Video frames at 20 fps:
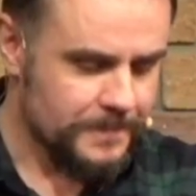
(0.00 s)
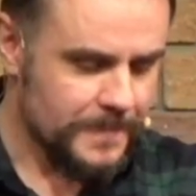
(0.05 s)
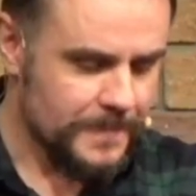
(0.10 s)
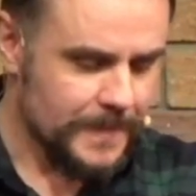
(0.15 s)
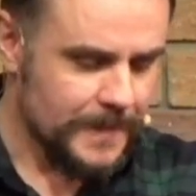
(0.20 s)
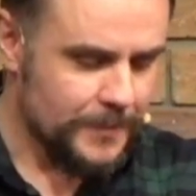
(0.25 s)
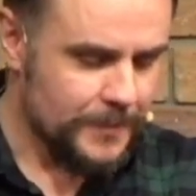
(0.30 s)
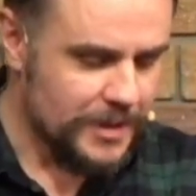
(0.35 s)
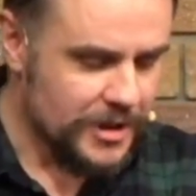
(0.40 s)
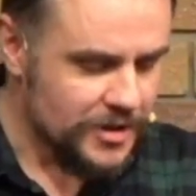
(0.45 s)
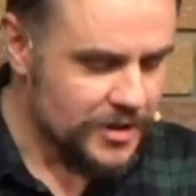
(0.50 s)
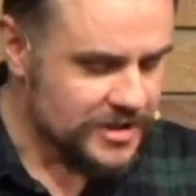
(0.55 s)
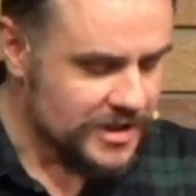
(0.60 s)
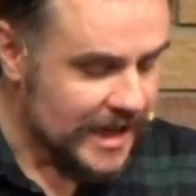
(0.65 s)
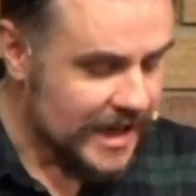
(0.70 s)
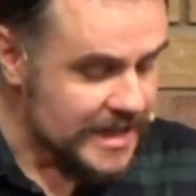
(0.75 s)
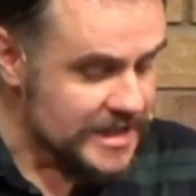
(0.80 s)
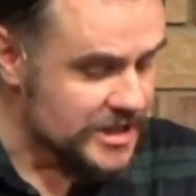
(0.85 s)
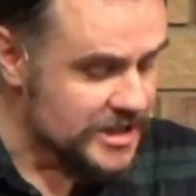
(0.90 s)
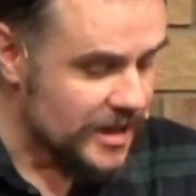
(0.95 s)
Because
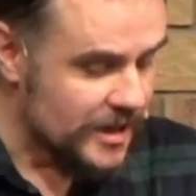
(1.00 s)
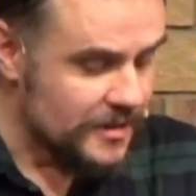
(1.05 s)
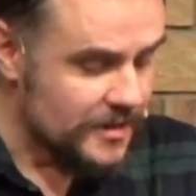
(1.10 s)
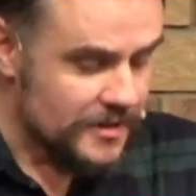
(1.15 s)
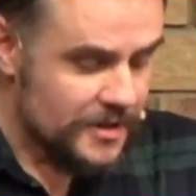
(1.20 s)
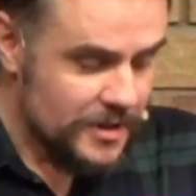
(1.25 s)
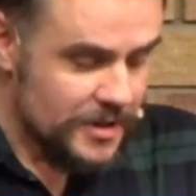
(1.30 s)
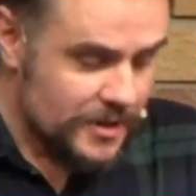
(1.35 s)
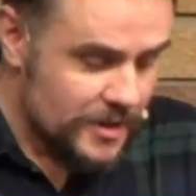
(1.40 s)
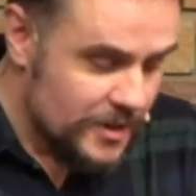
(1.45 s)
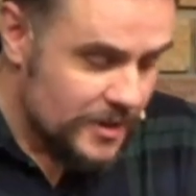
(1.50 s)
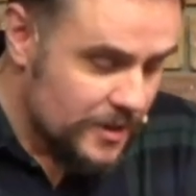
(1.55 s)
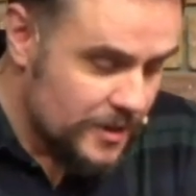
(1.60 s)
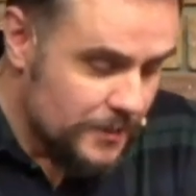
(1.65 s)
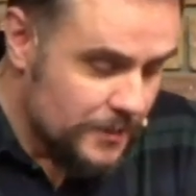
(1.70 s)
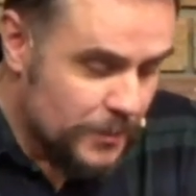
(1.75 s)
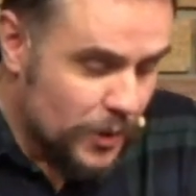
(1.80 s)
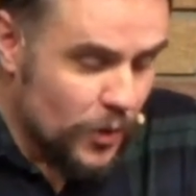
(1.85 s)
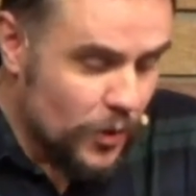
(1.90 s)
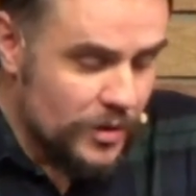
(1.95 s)
later,
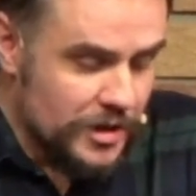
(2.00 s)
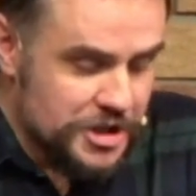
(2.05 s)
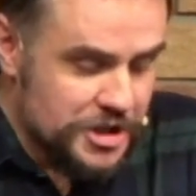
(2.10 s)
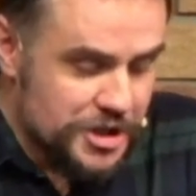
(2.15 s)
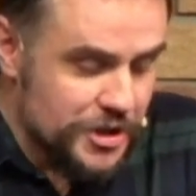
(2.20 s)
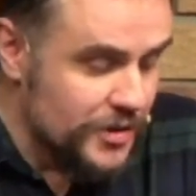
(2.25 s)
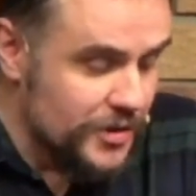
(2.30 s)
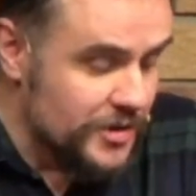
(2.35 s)
Paul assures